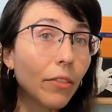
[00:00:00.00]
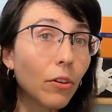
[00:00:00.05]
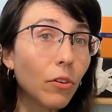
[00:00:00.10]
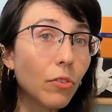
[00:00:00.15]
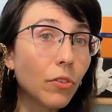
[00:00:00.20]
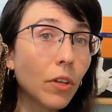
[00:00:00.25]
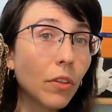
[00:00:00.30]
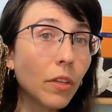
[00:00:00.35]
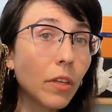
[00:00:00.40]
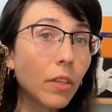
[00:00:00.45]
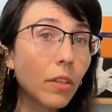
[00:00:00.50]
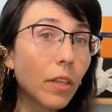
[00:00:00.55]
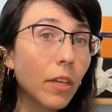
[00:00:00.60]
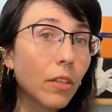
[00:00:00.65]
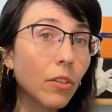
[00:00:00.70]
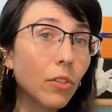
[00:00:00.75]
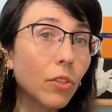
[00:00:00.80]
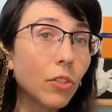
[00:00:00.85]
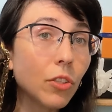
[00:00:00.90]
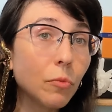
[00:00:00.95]
There's nothing
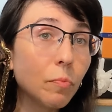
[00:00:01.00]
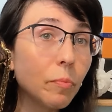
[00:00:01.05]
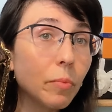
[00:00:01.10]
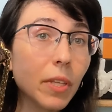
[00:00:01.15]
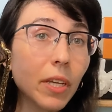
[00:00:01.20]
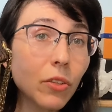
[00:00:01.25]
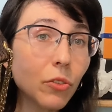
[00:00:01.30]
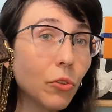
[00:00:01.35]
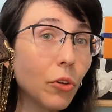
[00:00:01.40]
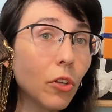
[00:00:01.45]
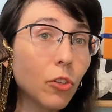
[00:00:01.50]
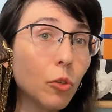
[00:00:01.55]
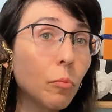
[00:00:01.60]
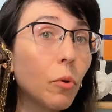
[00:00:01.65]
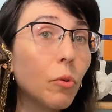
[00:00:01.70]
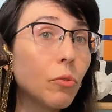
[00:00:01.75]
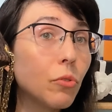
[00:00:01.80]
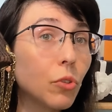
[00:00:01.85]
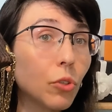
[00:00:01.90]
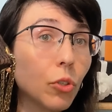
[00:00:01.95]
that, things are not
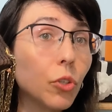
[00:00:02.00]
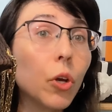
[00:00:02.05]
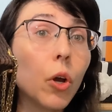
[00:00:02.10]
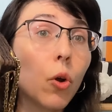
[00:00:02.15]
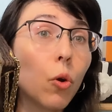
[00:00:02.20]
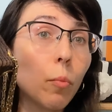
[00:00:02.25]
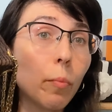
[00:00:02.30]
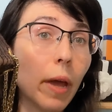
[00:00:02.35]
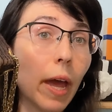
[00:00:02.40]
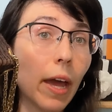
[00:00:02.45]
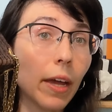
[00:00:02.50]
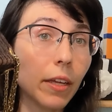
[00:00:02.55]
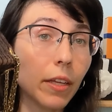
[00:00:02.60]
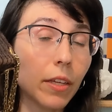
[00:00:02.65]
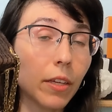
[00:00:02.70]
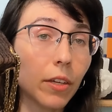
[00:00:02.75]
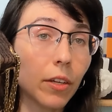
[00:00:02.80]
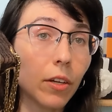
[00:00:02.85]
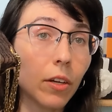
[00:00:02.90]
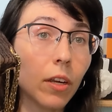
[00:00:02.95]
supposed to go back
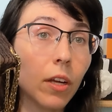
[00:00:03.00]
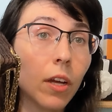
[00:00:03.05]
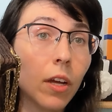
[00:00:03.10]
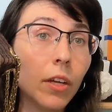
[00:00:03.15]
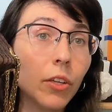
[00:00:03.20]
here.